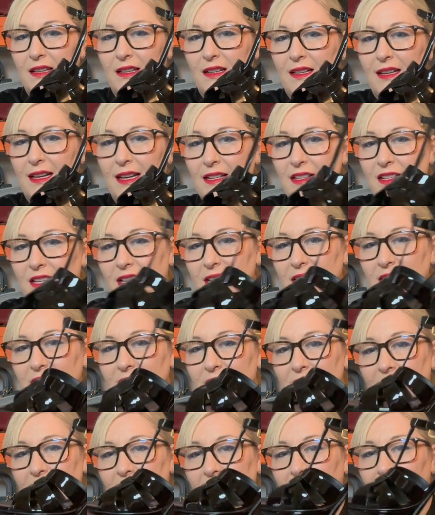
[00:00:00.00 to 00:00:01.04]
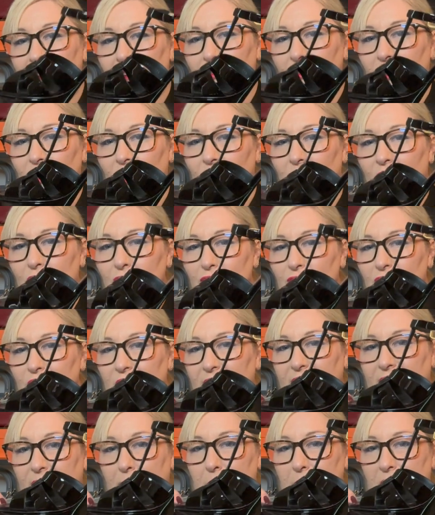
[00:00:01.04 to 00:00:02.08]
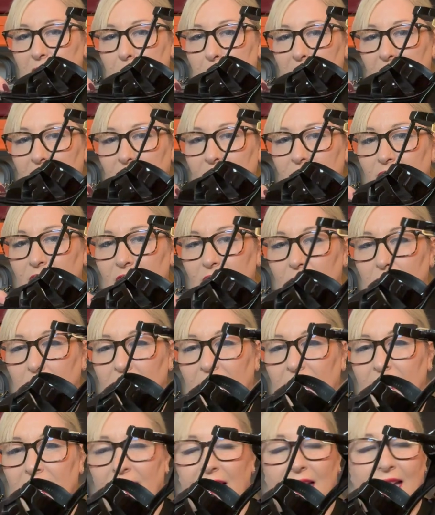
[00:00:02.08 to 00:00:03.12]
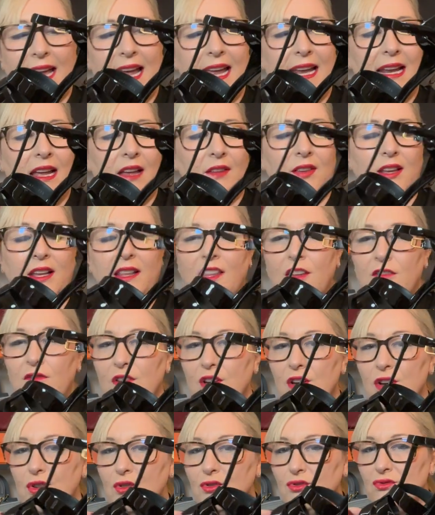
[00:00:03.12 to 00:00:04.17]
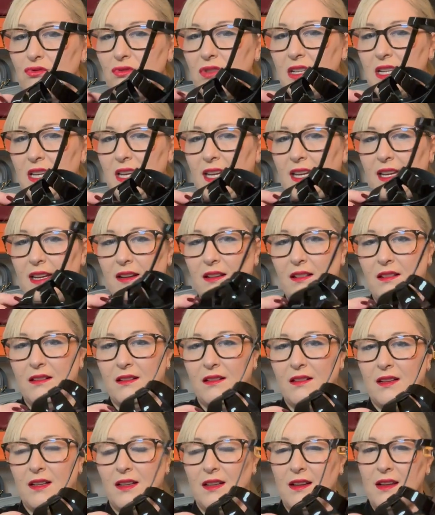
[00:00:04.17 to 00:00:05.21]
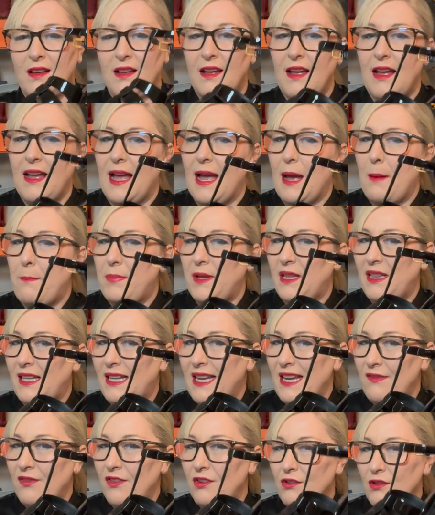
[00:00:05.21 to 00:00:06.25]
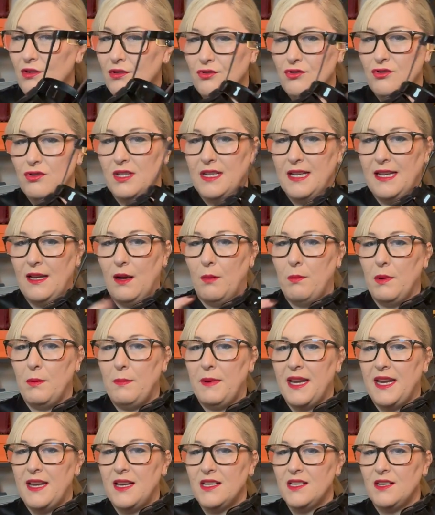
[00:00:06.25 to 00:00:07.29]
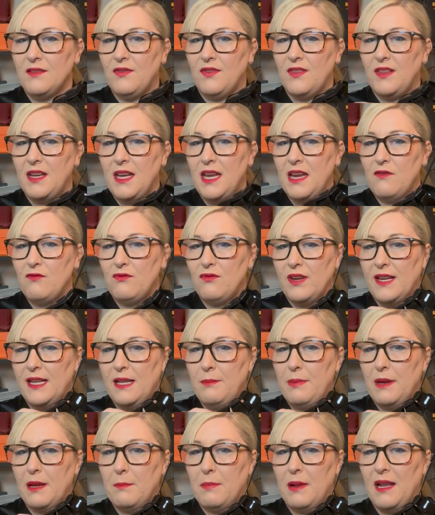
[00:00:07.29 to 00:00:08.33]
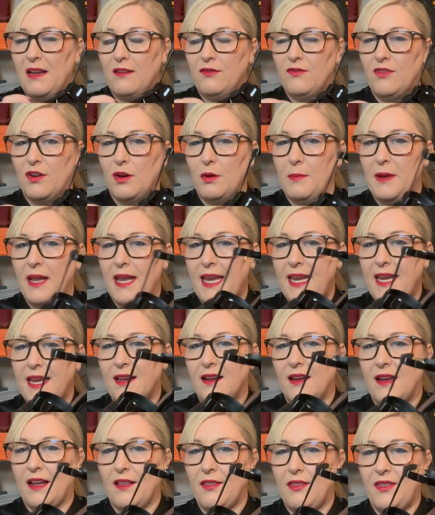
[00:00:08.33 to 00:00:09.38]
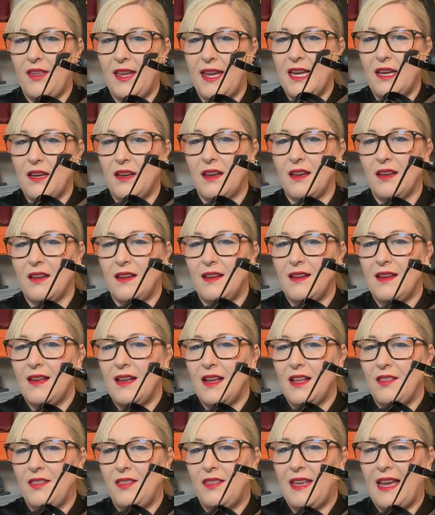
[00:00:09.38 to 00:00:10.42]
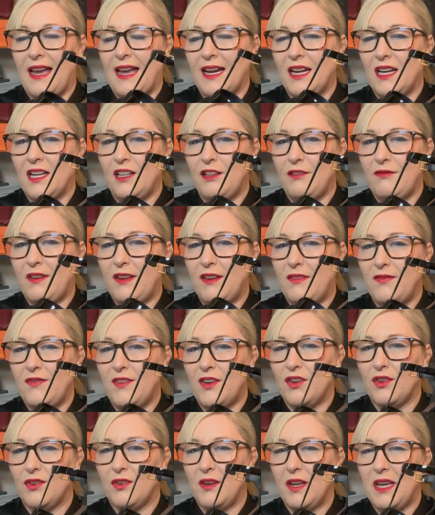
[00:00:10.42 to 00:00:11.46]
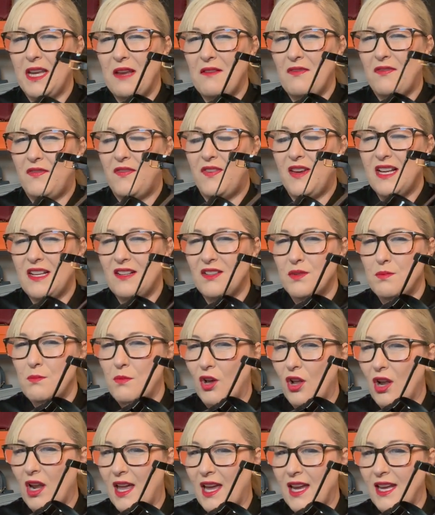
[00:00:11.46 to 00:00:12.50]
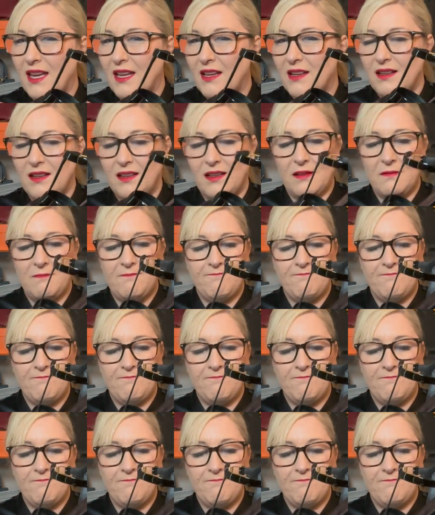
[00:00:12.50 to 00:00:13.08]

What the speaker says: and you can see they've got a really big platform. And again, I think they're 100 heel. I believe they're 100 heel, but because of the really big platform here, I think the angle of your foot, it feels more like a,